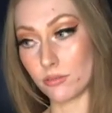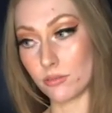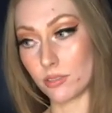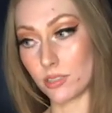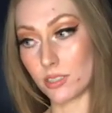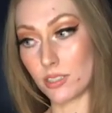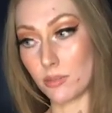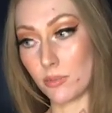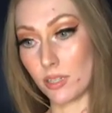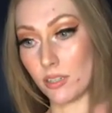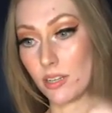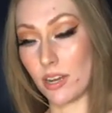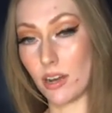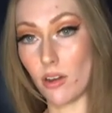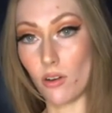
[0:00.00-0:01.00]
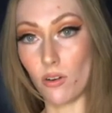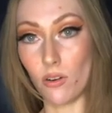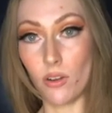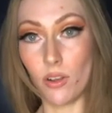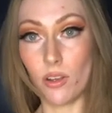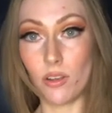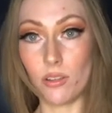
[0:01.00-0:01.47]
Because I mean, now
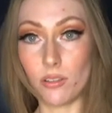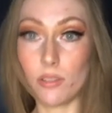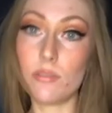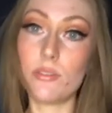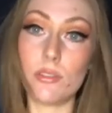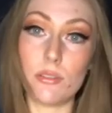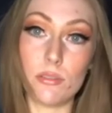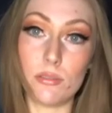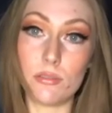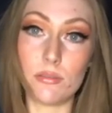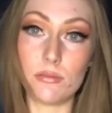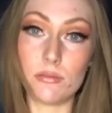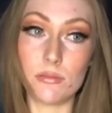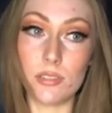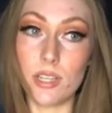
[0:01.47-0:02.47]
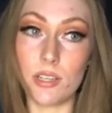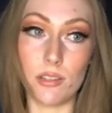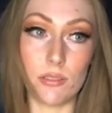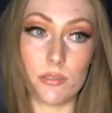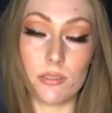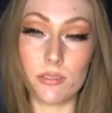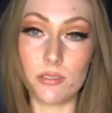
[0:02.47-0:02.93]
you do get
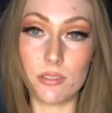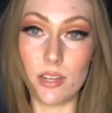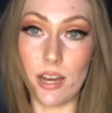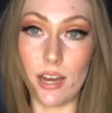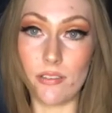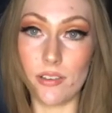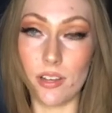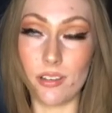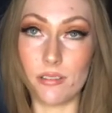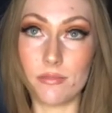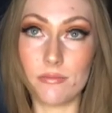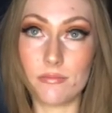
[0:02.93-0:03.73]
used to having